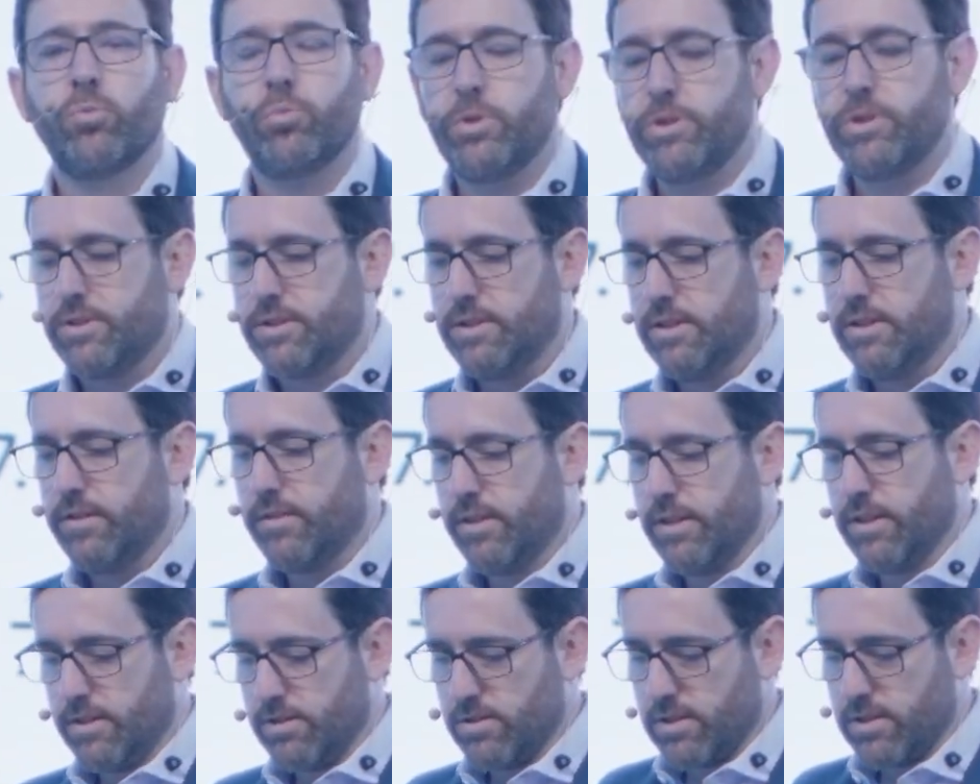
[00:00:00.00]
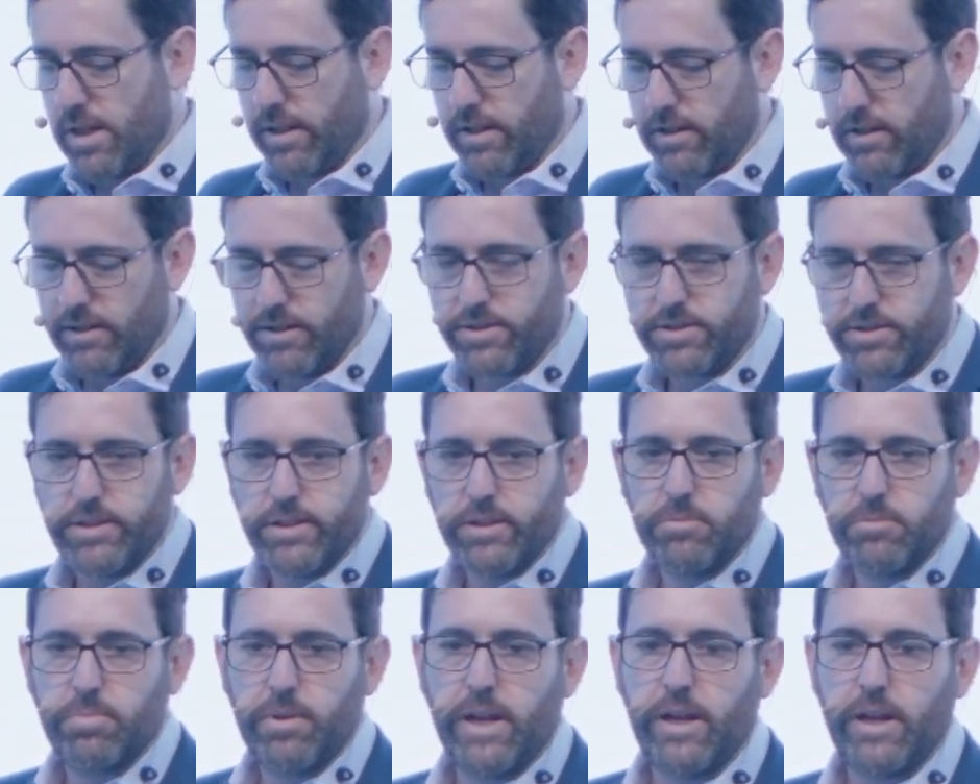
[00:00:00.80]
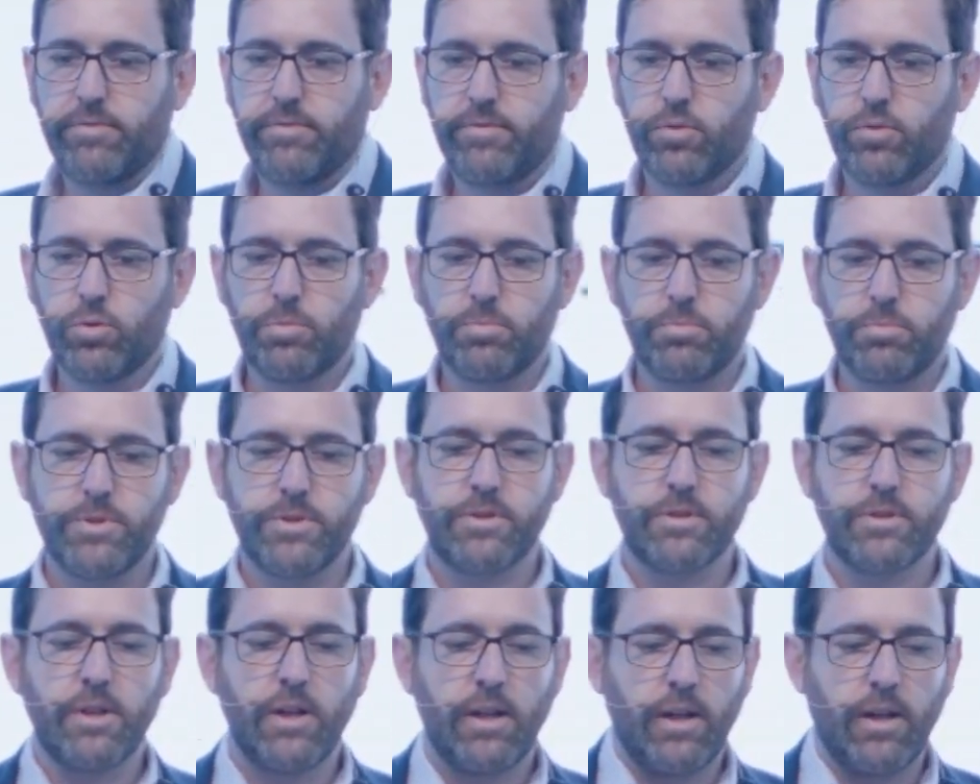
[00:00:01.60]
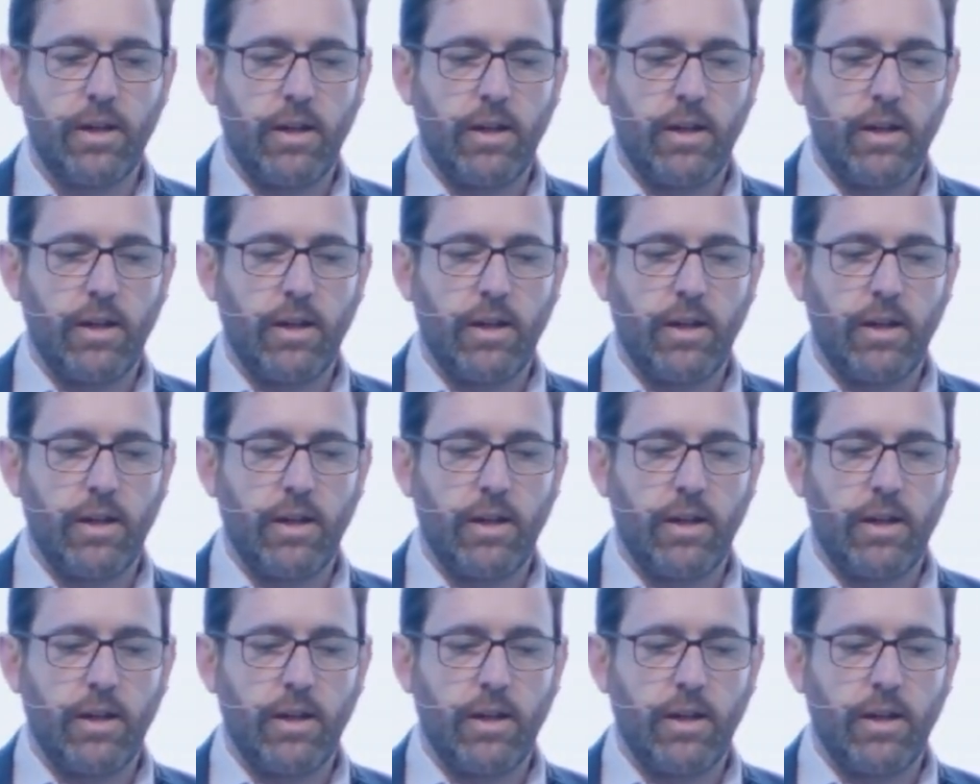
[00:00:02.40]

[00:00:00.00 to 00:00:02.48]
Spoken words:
we see things like listing platforms,